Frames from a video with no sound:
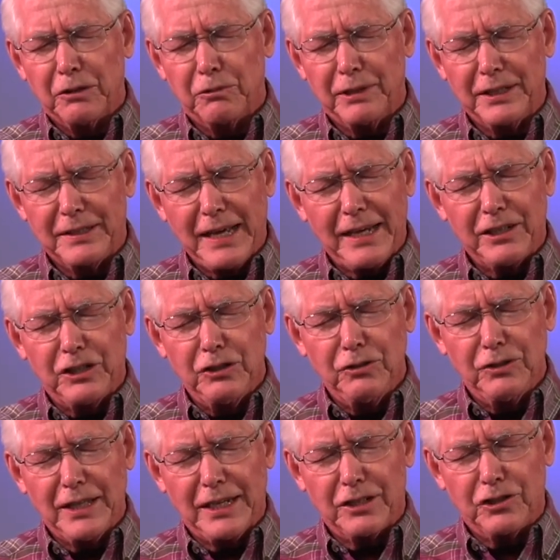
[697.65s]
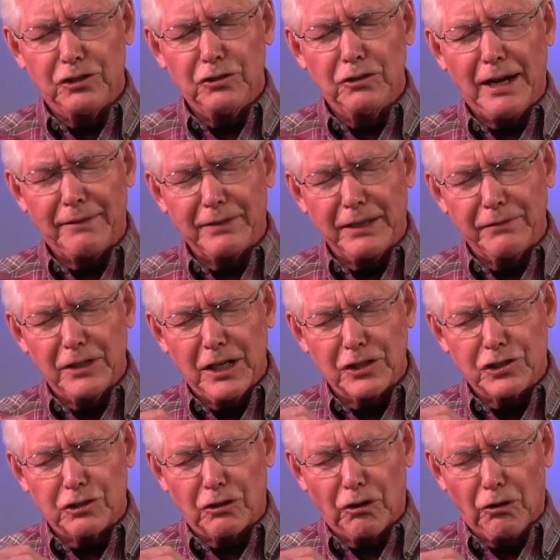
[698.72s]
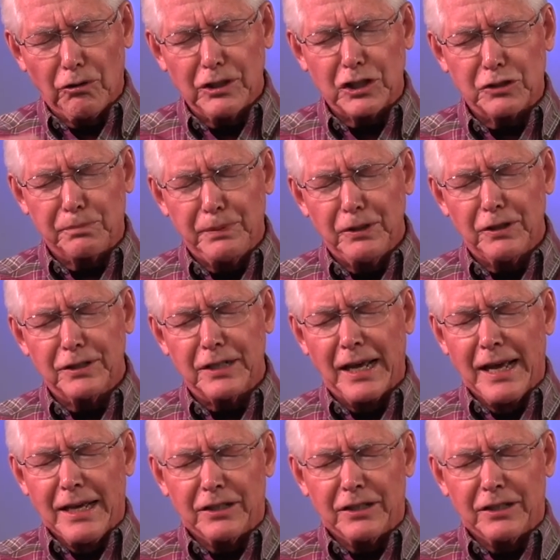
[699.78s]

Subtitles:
We thank you that you have given us your Holy Spirit